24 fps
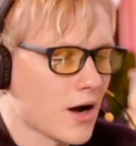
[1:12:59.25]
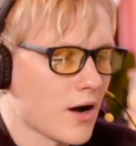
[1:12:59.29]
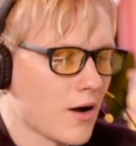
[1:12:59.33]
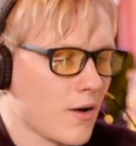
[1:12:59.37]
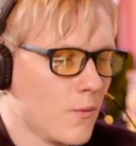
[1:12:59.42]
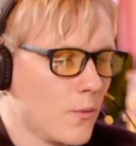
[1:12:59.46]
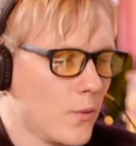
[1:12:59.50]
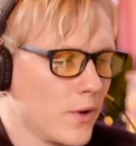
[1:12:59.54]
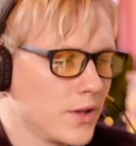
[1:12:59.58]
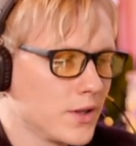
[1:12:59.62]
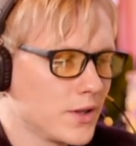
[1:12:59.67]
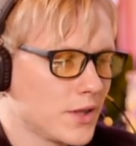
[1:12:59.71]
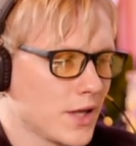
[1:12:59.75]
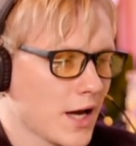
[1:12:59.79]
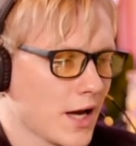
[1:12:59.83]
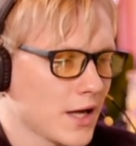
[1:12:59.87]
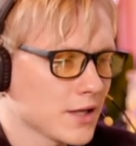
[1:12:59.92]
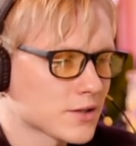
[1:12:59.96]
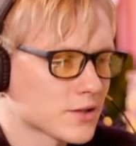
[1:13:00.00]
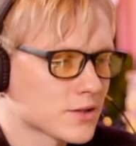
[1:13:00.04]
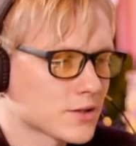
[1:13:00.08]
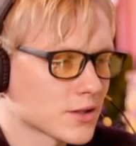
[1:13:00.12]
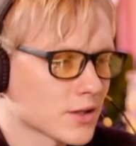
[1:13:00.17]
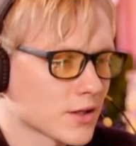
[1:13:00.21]
with
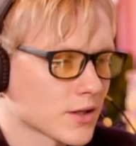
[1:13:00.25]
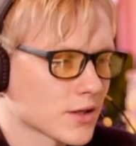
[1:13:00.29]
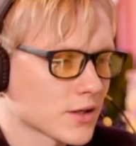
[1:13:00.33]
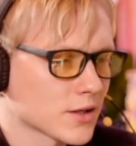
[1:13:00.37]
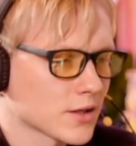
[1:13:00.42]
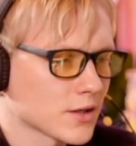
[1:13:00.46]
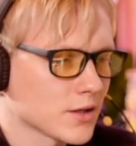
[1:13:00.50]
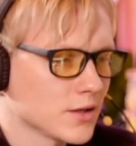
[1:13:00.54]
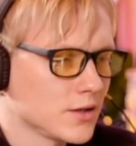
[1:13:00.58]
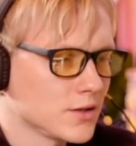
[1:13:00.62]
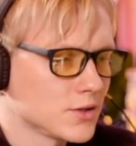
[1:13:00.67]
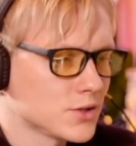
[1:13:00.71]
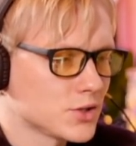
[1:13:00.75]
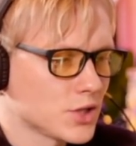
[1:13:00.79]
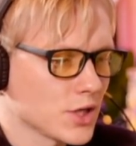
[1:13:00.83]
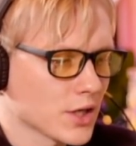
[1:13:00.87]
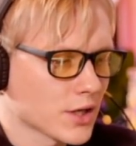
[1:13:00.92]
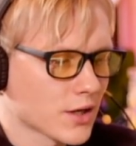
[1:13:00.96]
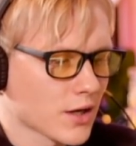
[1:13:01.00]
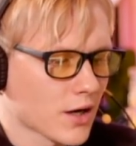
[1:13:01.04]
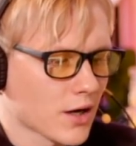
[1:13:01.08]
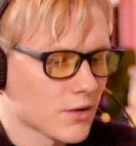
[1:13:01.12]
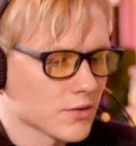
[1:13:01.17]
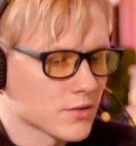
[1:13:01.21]
that,
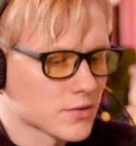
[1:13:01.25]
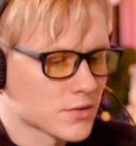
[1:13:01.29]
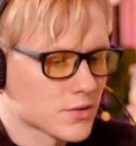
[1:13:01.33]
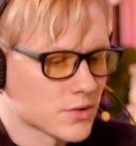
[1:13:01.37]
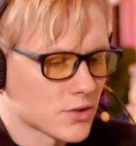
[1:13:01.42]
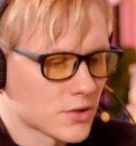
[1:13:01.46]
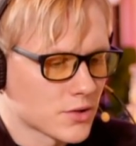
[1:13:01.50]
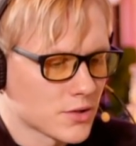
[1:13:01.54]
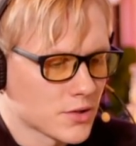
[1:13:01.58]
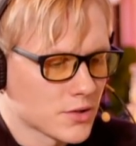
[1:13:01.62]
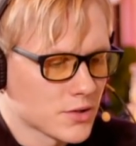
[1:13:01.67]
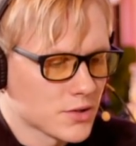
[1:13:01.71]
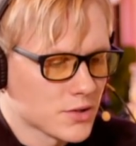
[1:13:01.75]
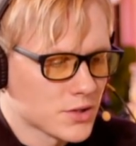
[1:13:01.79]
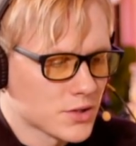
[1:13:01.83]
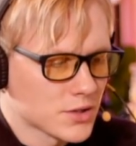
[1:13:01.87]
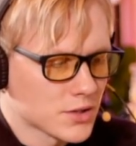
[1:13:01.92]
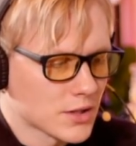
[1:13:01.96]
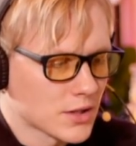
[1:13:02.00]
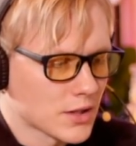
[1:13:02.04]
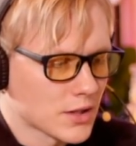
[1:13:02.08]
check out Serge